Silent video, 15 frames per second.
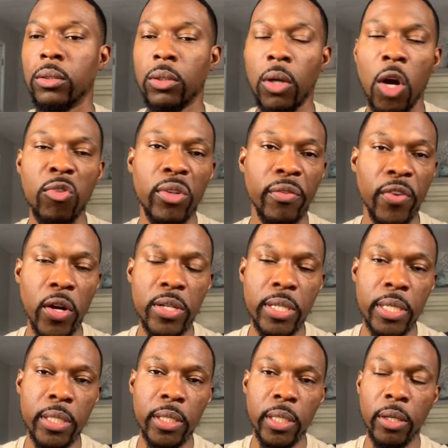on reverse
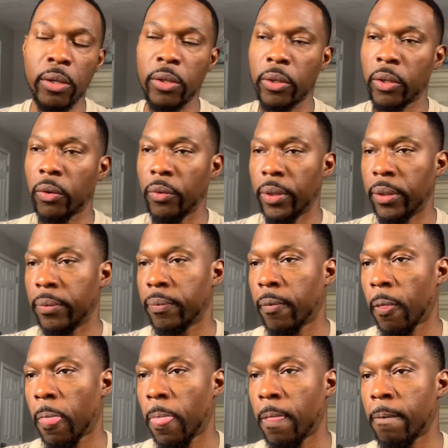engineering your career,
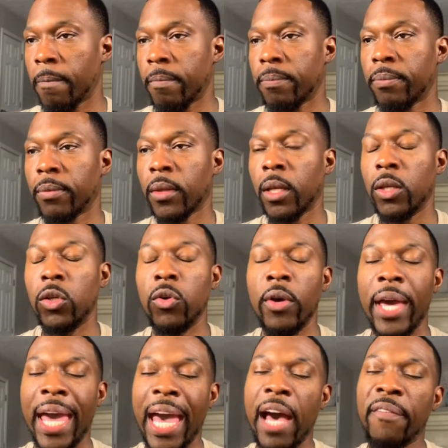you
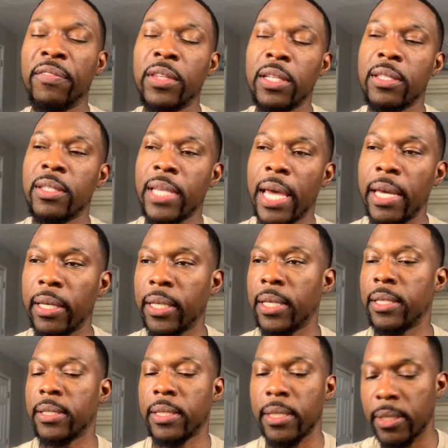have to take
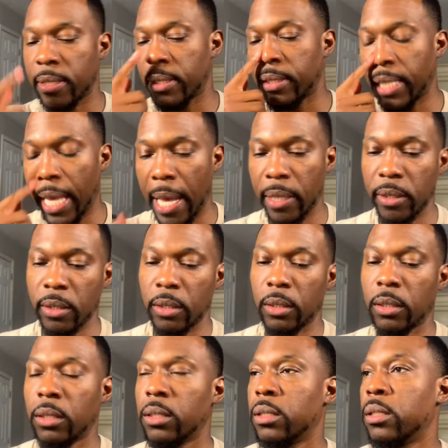consistent action.
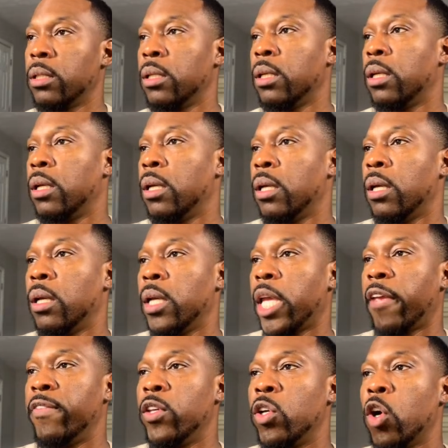
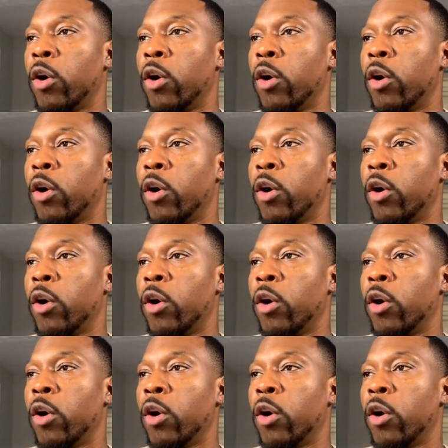If you go